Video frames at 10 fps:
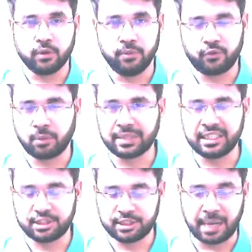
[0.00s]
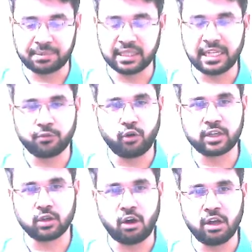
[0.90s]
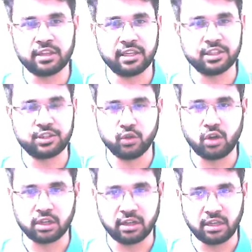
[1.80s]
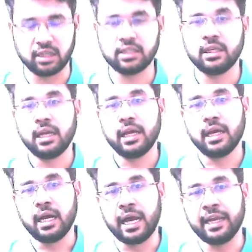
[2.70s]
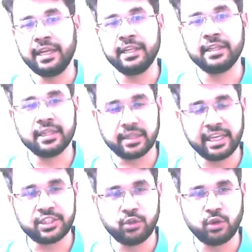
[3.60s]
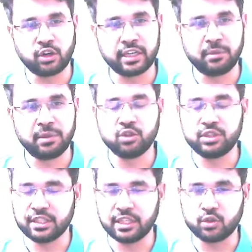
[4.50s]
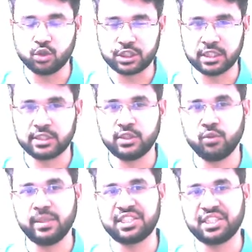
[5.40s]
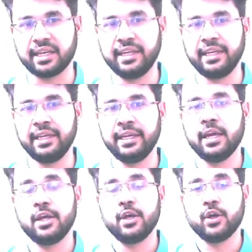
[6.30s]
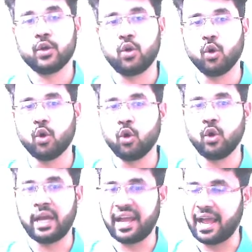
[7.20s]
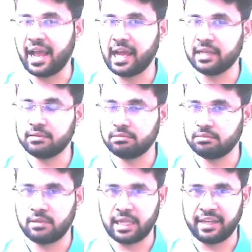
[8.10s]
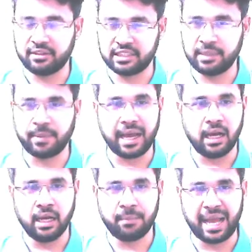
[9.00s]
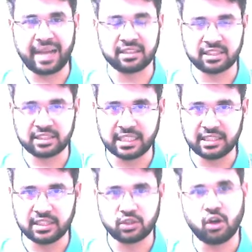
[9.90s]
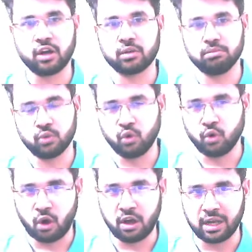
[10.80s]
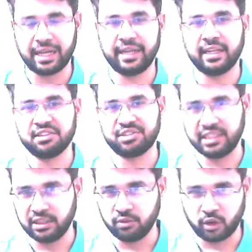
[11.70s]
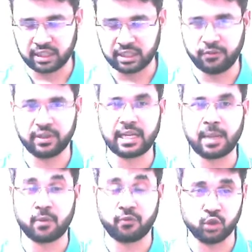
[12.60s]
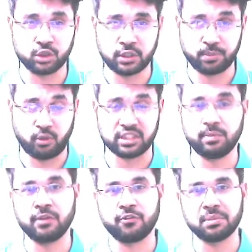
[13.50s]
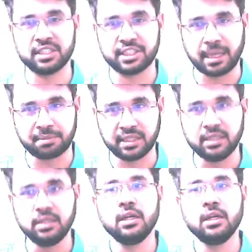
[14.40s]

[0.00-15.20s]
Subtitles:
from this chapter, that what all things you gonna learn. And in case you are not able to generate questions, you basically go and like see back exercises, or go online and see what are the different type of question possible from this chapter,